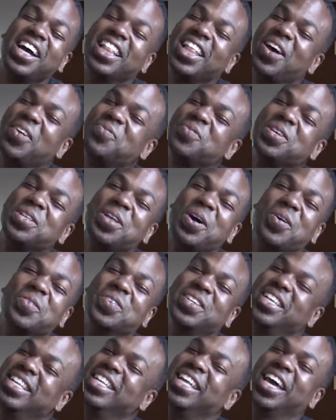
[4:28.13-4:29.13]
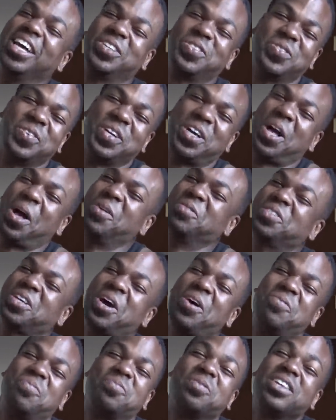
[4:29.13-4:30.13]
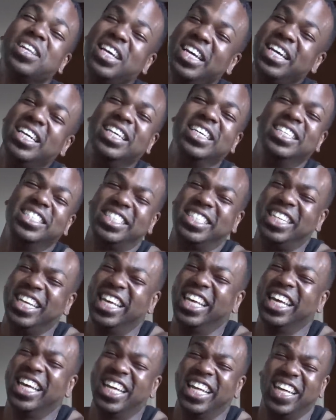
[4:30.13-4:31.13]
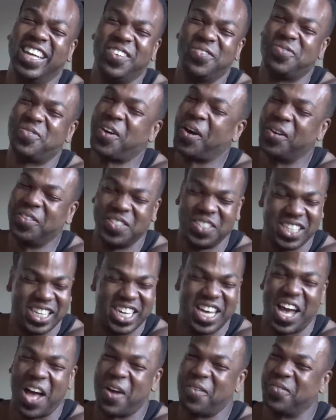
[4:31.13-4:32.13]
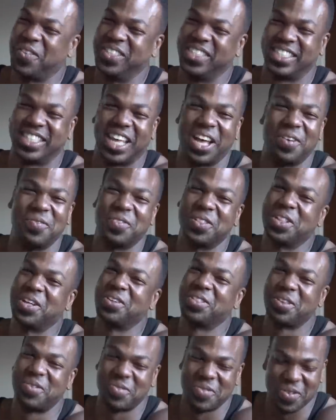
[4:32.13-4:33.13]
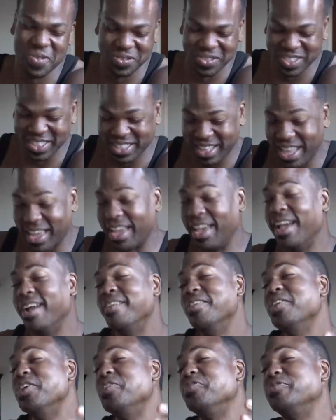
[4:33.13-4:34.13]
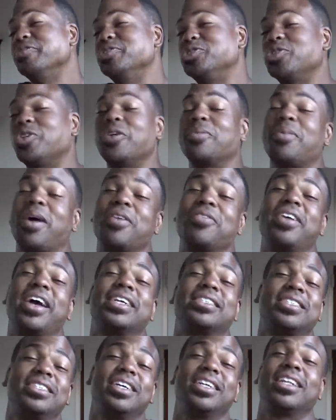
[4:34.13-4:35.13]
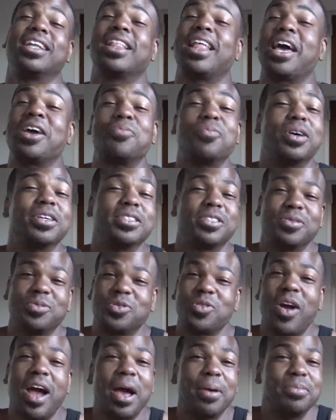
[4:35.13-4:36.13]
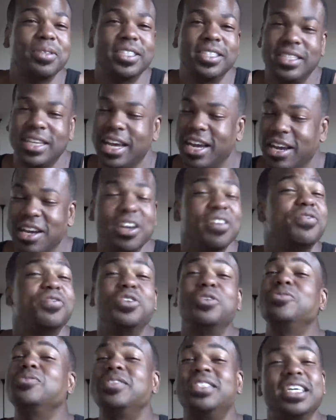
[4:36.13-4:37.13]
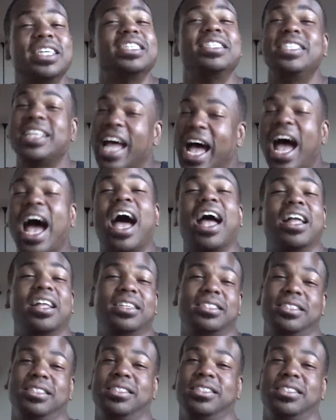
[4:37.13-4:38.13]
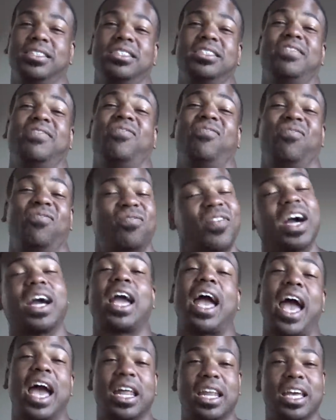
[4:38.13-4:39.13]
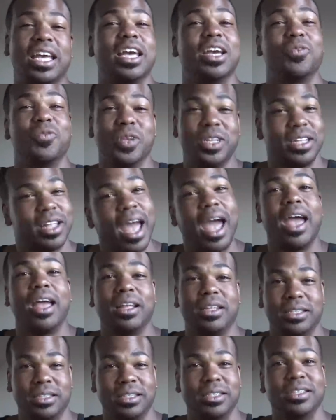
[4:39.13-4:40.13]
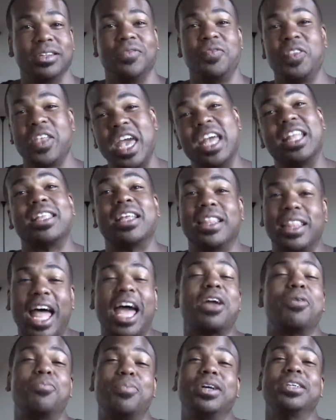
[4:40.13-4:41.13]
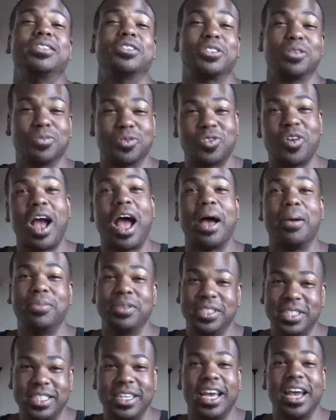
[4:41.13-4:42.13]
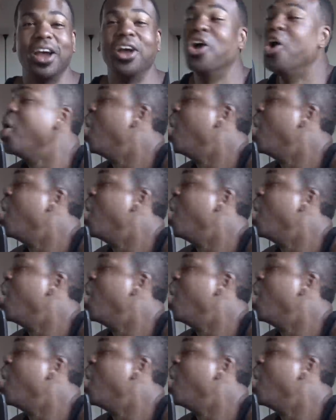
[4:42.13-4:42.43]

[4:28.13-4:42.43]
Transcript: Let me know when the next one comes out, please. Post your comments down below. Let me know what you think. If you enjoyed my reaction, hit the like button, subscribe, and share. If you did not, fuck out of here with that. Hit the like button, subscribe, and share.